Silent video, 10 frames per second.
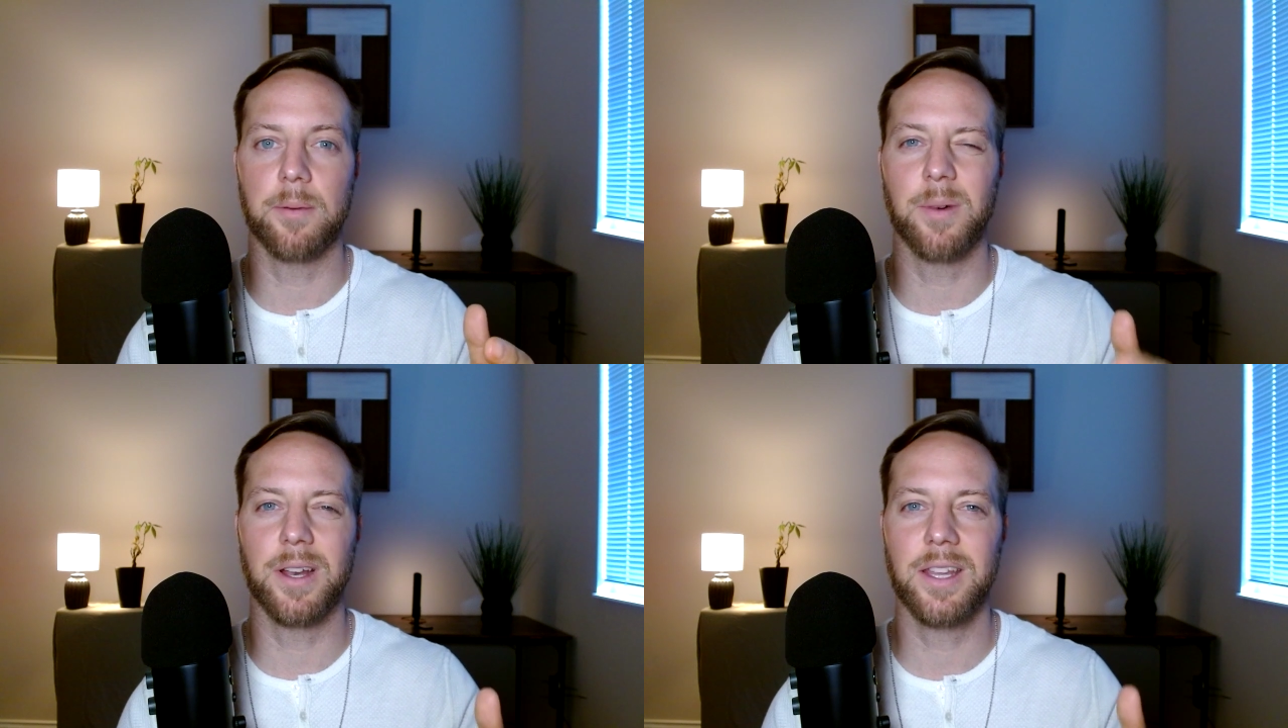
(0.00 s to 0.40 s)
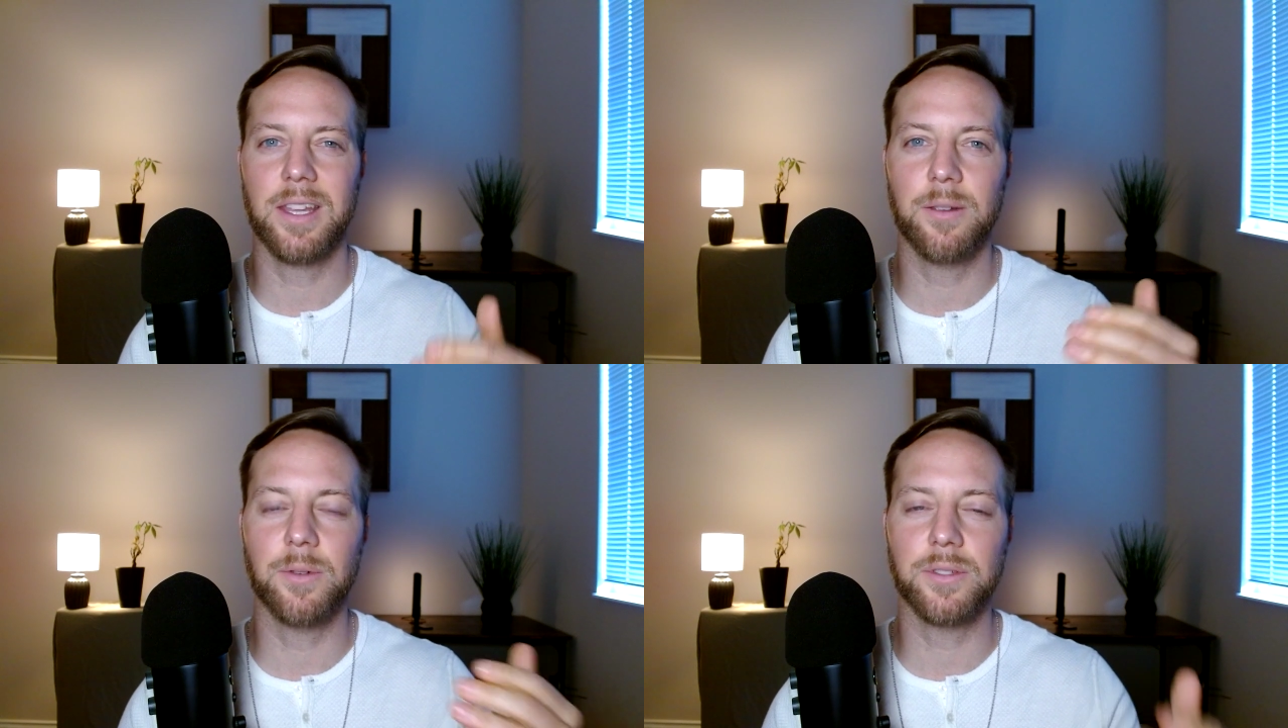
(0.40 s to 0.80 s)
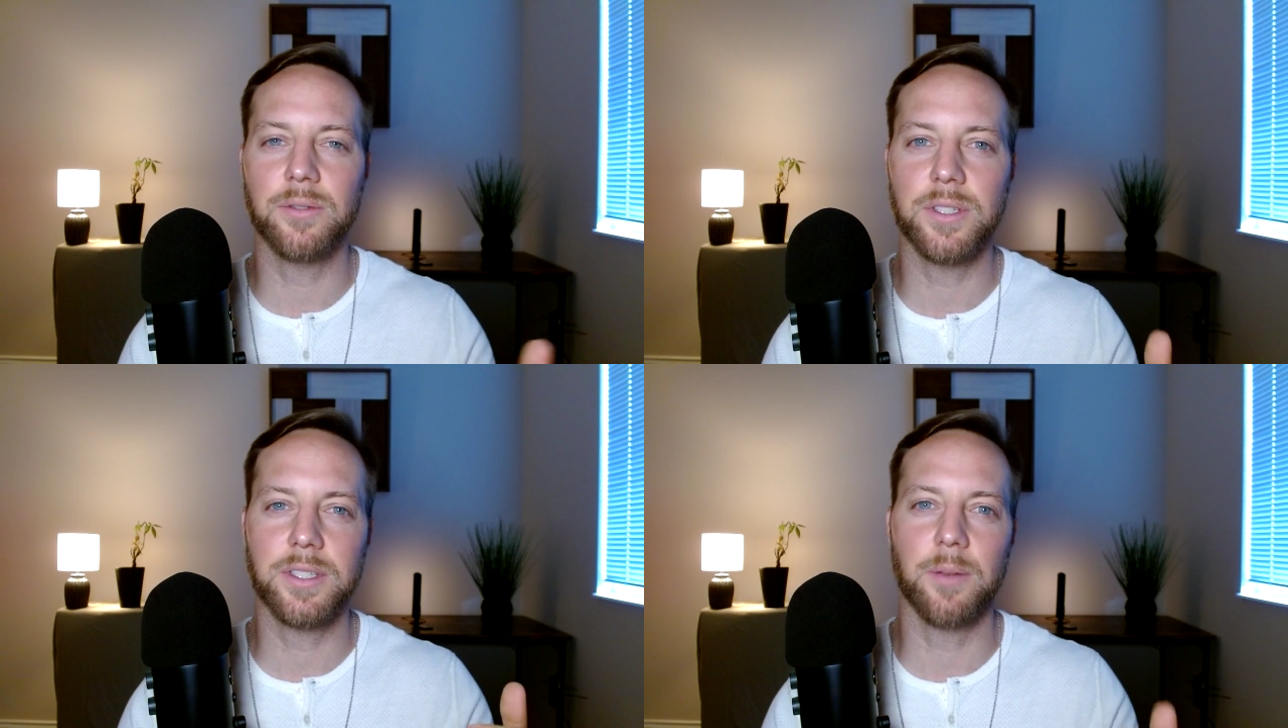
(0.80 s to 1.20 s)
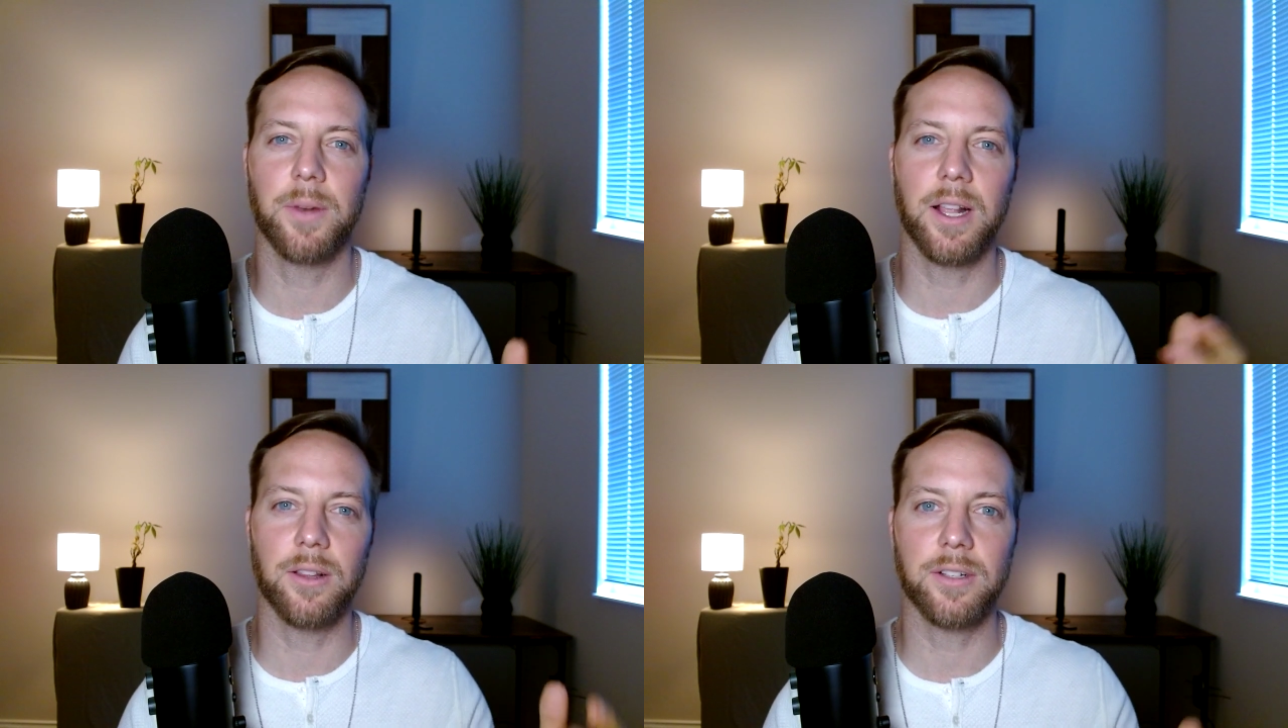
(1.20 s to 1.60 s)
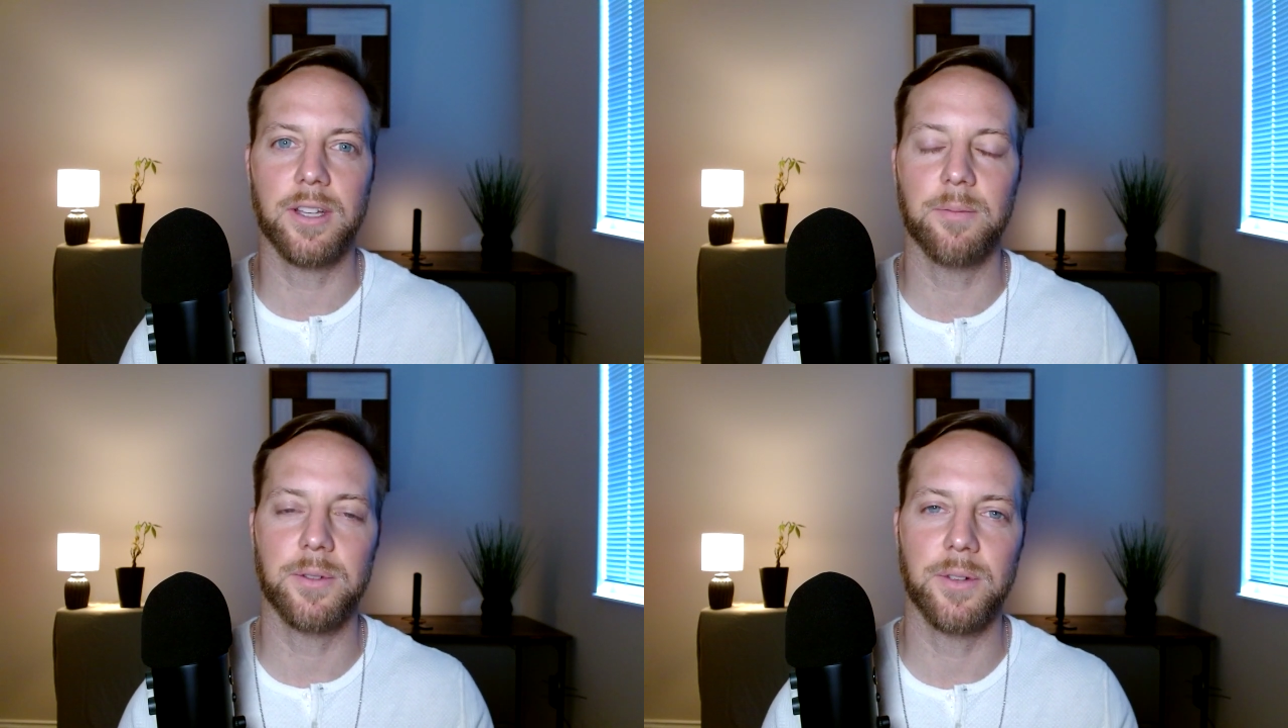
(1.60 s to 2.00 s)
but he wasn't really someone I looked
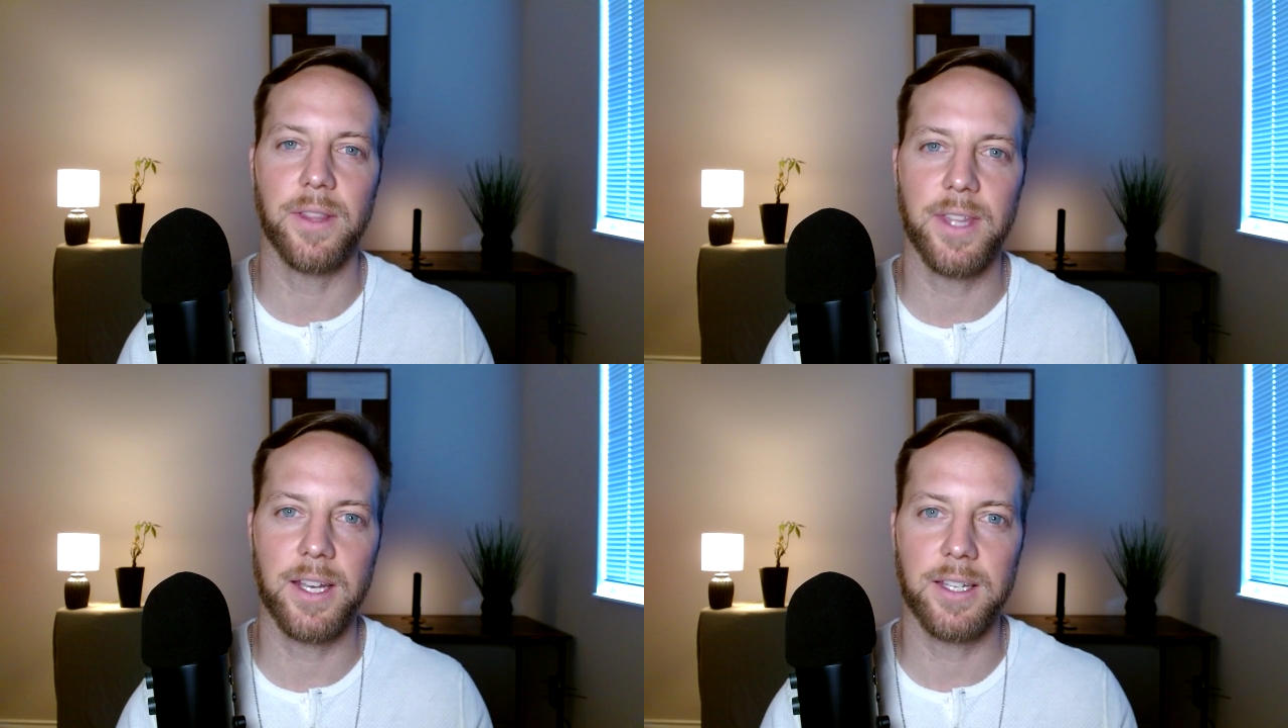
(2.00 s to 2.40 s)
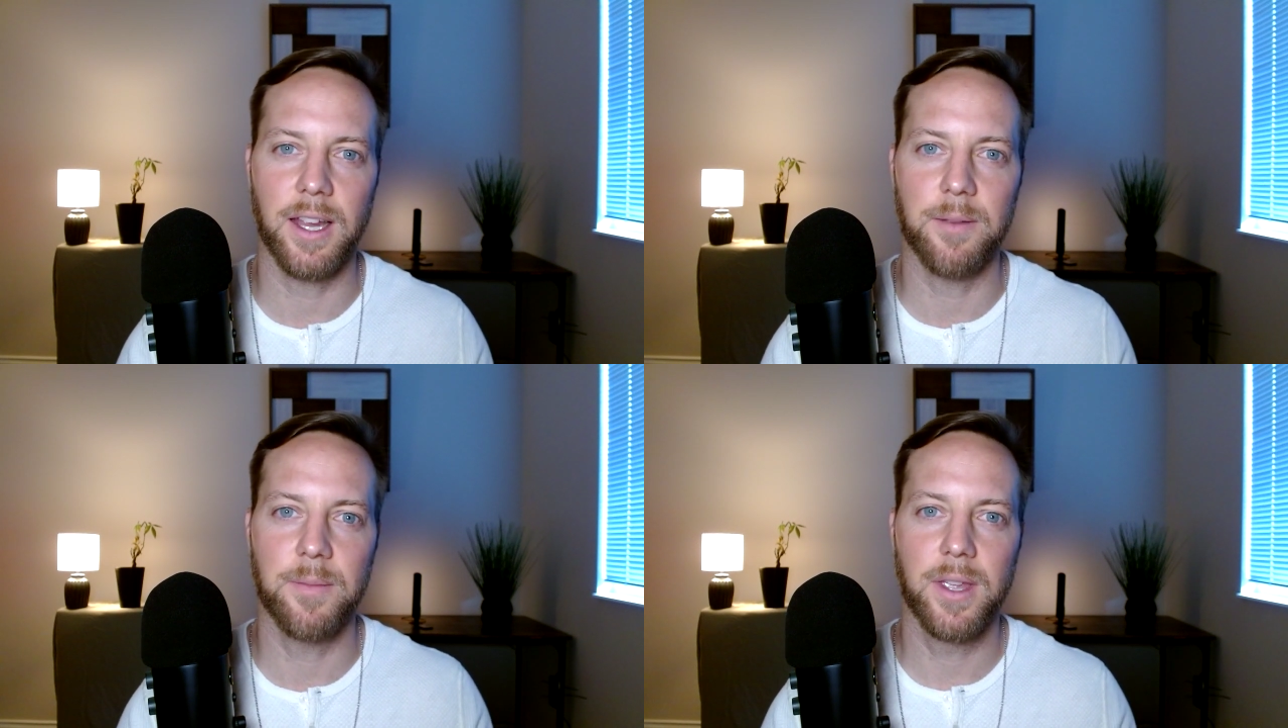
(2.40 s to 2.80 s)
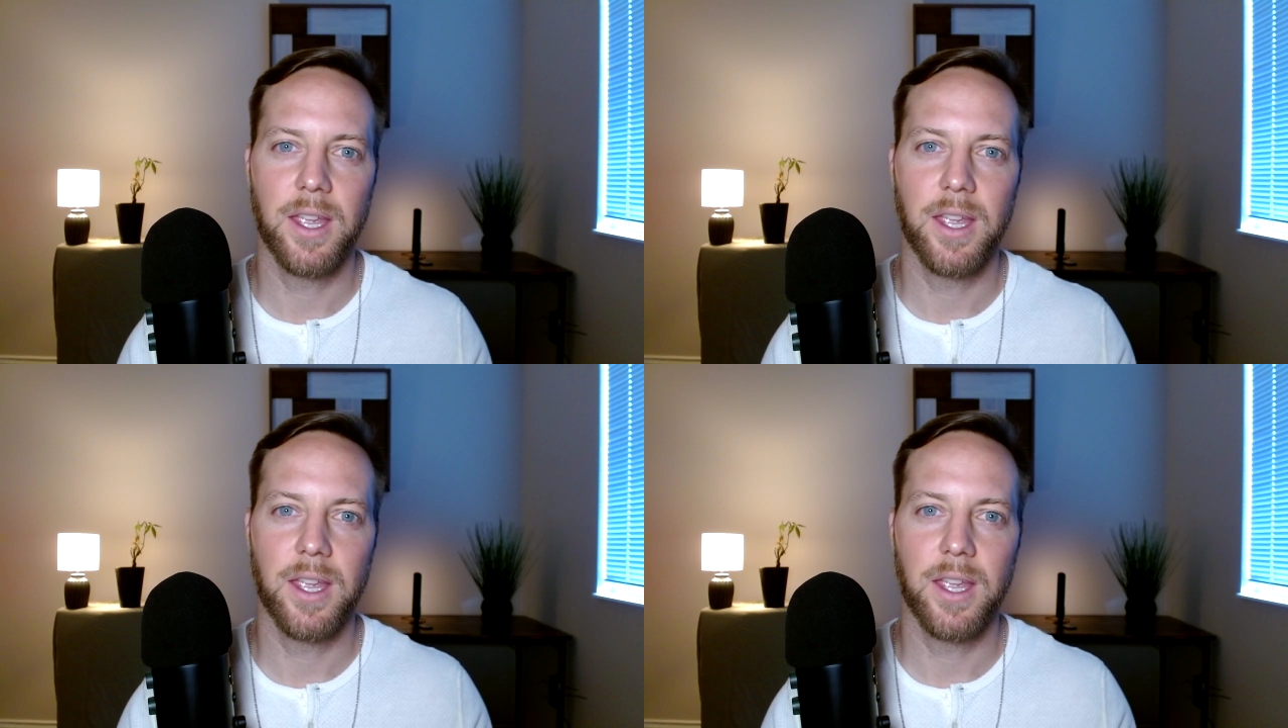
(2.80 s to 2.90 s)
up to at that time.